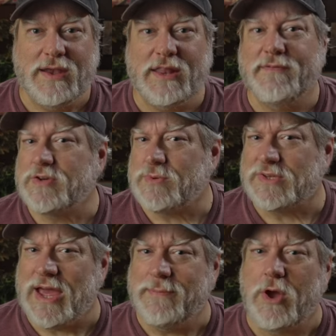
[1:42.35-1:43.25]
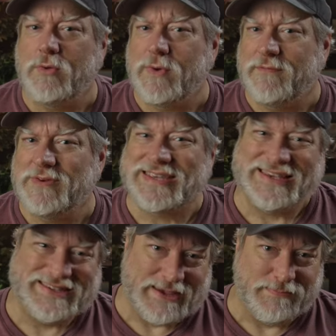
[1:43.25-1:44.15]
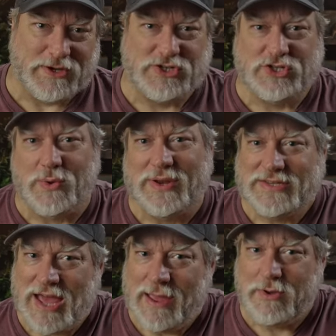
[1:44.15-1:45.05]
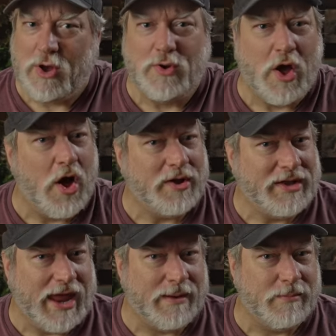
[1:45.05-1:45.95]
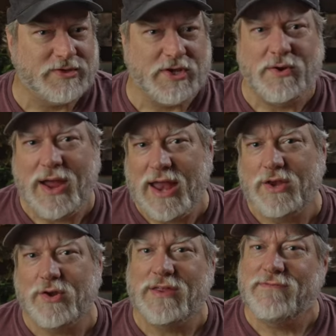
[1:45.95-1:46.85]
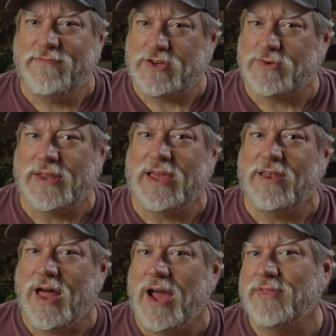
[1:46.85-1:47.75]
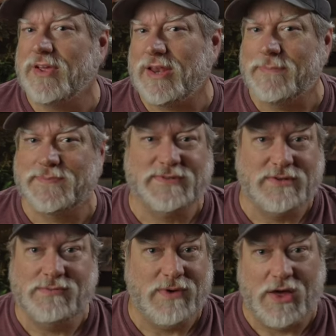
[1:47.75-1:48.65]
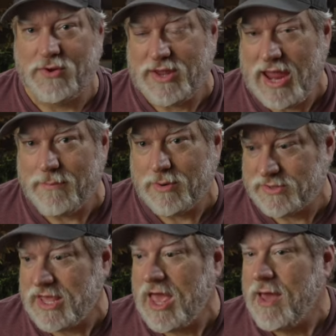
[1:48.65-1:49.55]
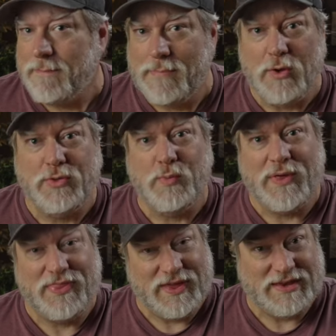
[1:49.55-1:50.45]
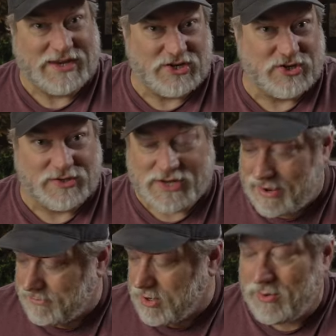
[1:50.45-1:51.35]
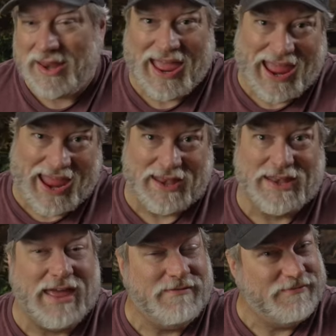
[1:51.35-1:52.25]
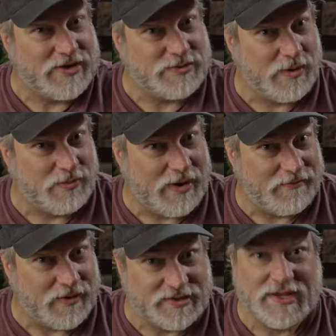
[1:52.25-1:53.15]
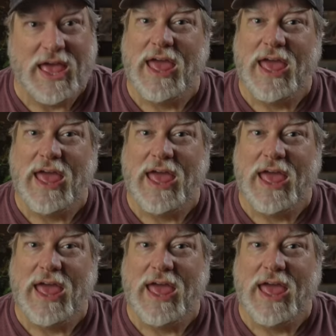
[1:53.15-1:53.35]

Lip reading: Now, the visual timecode reference is simply showing timecode on camera so your editor can visually align the clips to other cameras, both with the digital timecode and a visual reference.